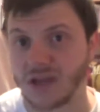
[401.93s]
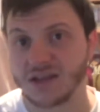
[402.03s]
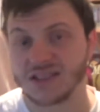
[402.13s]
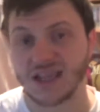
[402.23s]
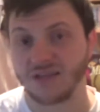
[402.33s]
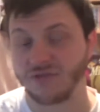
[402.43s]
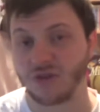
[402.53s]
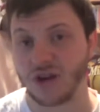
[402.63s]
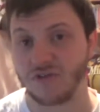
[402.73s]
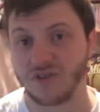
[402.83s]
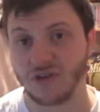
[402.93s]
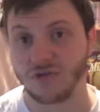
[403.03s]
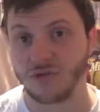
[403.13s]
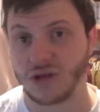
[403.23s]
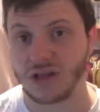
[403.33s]
stand for it if you
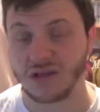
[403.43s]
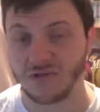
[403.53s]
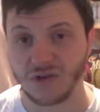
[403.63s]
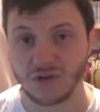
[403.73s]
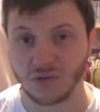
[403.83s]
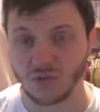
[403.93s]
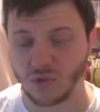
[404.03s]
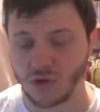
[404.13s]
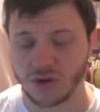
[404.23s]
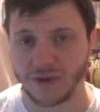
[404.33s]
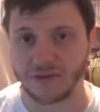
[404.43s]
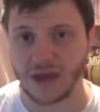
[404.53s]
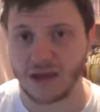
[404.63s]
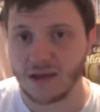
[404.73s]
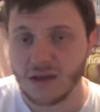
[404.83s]
really feel worried about
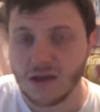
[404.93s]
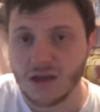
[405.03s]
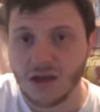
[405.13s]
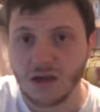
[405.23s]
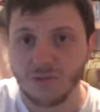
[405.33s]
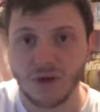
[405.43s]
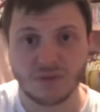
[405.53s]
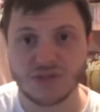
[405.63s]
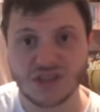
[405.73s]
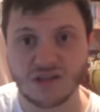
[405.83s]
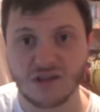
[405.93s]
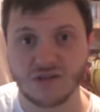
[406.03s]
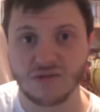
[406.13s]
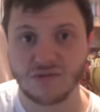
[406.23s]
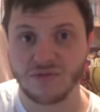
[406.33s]
that. But I'm just telling you,
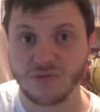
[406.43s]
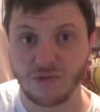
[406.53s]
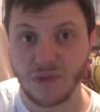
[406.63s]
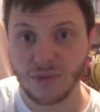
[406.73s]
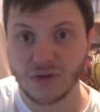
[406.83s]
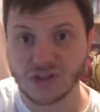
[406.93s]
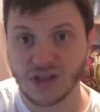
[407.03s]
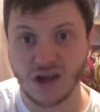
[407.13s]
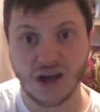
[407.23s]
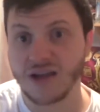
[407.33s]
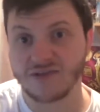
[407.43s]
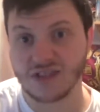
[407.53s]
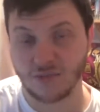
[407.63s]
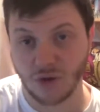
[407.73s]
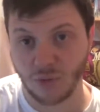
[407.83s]
for me personally, I haven't
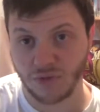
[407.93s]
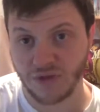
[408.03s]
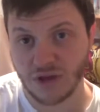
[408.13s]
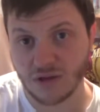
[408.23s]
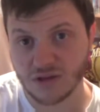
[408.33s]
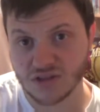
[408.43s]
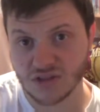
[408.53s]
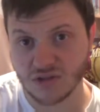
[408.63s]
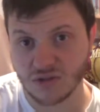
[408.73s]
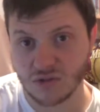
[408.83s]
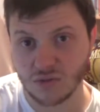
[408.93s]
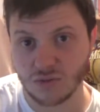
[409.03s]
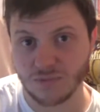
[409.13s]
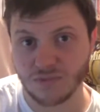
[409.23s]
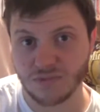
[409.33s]
seen a problem with it. So
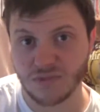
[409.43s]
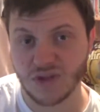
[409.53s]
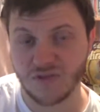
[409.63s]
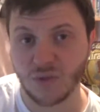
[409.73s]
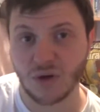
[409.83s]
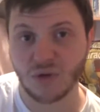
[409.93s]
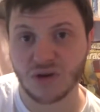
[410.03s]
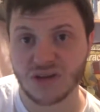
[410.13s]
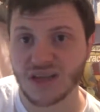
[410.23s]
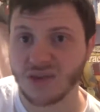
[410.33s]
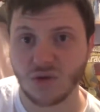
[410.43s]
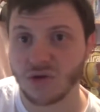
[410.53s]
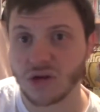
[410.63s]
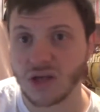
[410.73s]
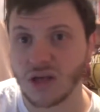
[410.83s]
if you are worried, get the
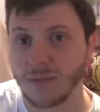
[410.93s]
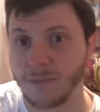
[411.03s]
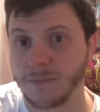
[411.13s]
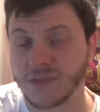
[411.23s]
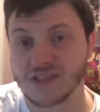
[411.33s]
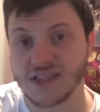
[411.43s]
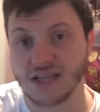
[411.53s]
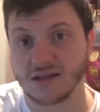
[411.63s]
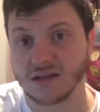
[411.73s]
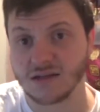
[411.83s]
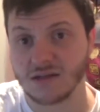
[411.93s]
Hori stand.